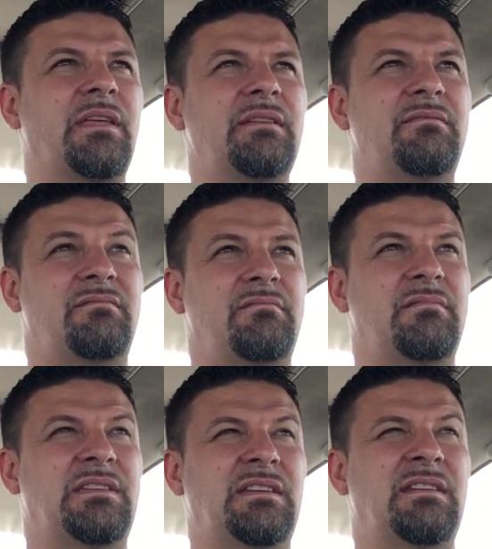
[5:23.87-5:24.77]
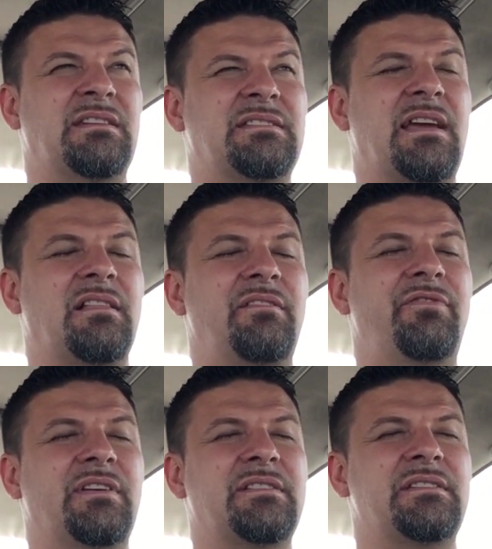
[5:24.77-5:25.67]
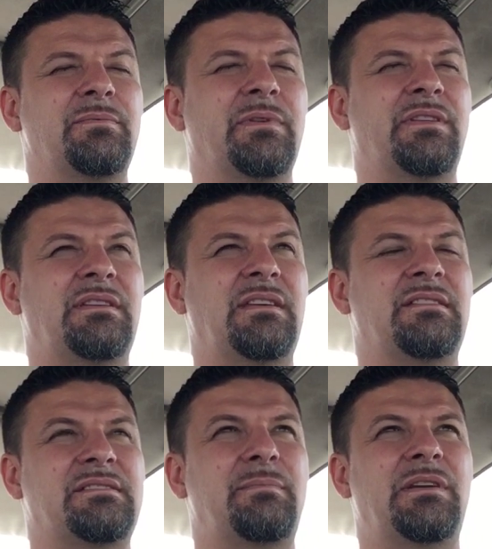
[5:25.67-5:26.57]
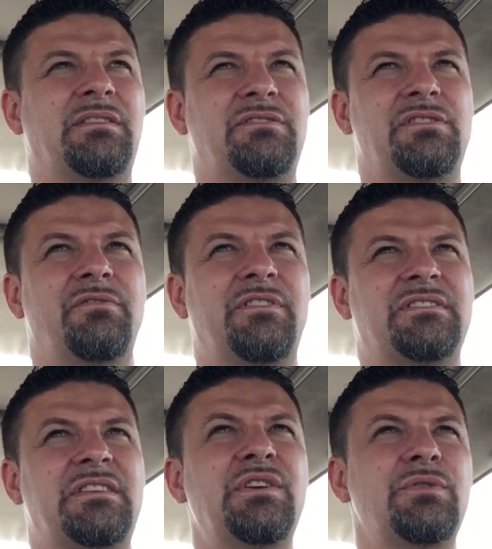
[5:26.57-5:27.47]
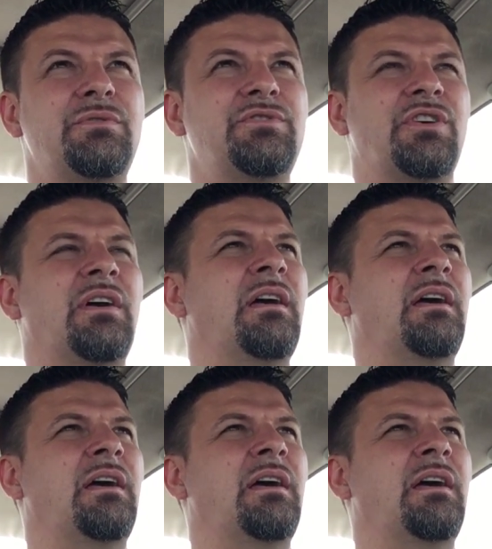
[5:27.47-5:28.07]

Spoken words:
They didn't exactly fix it. What they did is they made the geofence huge